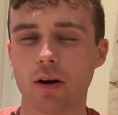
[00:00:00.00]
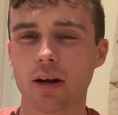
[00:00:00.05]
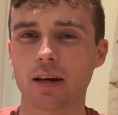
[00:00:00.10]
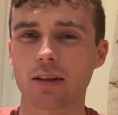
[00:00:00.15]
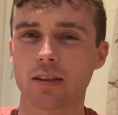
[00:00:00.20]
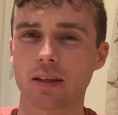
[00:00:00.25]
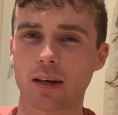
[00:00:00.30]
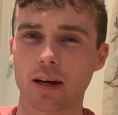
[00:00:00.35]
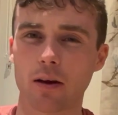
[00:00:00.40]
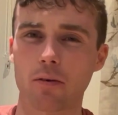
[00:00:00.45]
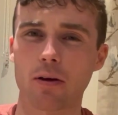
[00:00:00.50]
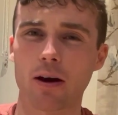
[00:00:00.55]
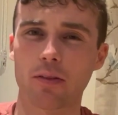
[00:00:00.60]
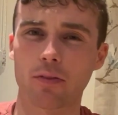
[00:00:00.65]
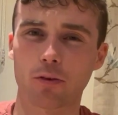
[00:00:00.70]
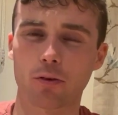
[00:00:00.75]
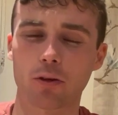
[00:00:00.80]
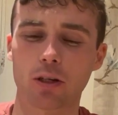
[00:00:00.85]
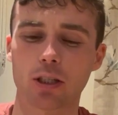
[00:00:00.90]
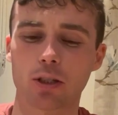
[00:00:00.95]
And I think I
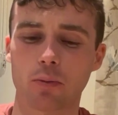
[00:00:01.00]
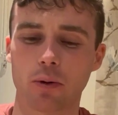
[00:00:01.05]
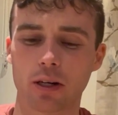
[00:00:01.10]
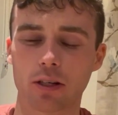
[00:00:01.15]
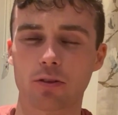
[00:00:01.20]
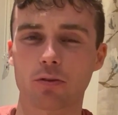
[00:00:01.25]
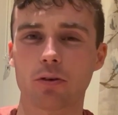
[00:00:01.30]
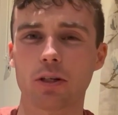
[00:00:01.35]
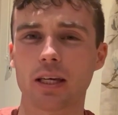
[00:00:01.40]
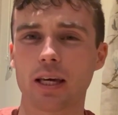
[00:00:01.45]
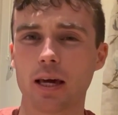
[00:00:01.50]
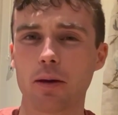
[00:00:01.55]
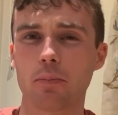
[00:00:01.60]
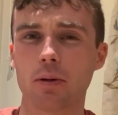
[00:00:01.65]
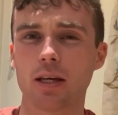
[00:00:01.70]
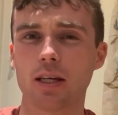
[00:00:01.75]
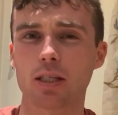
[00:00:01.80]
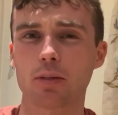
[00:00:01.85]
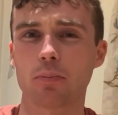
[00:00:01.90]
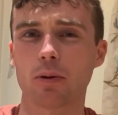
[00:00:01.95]
ran 3:23k
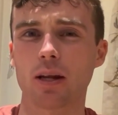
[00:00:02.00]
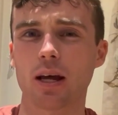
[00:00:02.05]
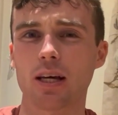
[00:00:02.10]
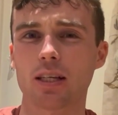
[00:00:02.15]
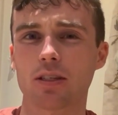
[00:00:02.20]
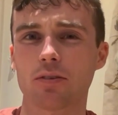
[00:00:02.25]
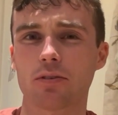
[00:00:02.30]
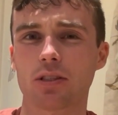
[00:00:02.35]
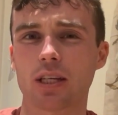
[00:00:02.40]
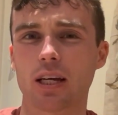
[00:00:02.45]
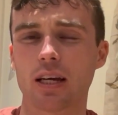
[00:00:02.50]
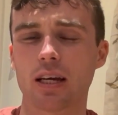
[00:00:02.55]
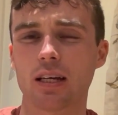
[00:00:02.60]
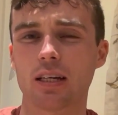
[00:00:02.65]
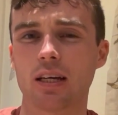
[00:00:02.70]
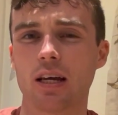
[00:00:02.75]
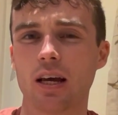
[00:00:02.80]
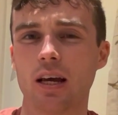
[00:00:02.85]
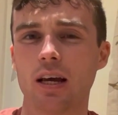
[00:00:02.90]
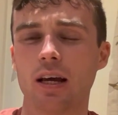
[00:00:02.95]
pace, but as I've
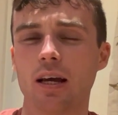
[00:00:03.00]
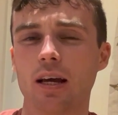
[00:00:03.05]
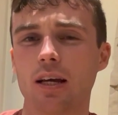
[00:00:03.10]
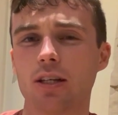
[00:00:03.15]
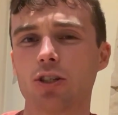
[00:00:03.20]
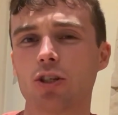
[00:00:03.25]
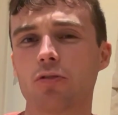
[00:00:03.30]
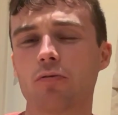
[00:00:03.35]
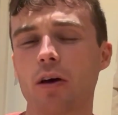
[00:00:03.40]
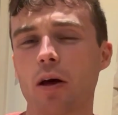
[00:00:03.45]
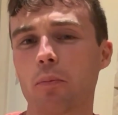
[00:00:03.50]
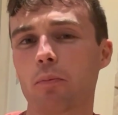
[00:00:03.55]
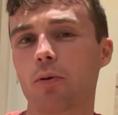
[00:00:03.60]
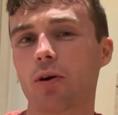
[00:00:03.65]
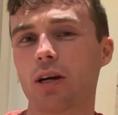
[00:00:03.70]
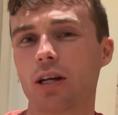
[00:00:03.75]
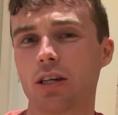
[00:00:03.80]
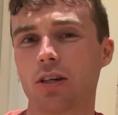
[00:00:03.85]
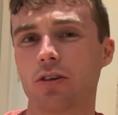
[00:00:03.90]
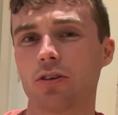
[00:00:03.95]
said, it just felt
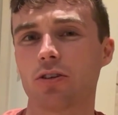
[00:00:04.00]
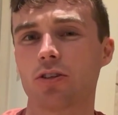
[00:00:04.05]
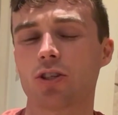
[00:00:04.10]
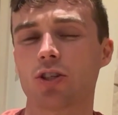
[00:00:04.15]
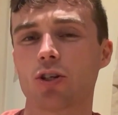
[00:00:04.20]
pretty good.